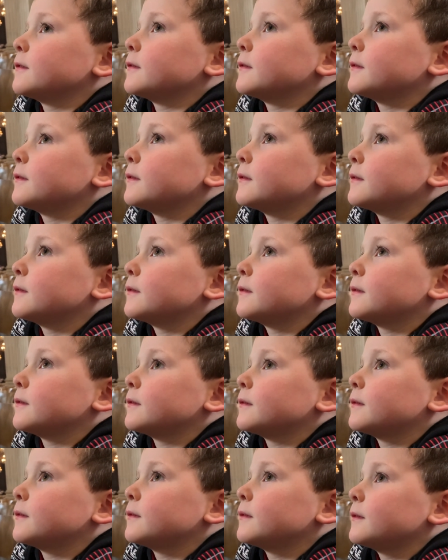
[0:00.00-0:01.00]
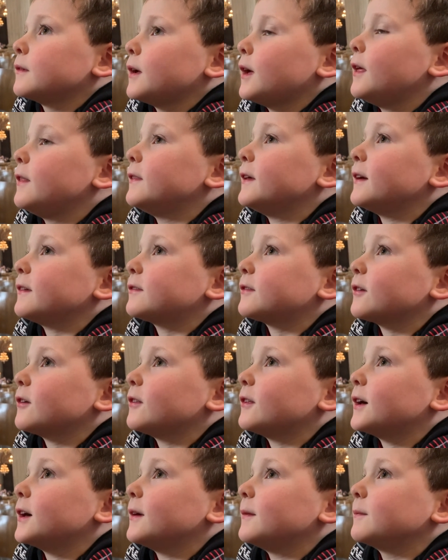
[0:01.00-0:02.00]
And that's
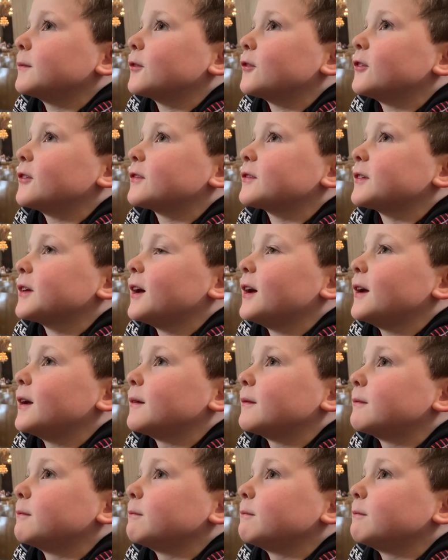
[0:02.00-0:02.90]
all I'm gonna say.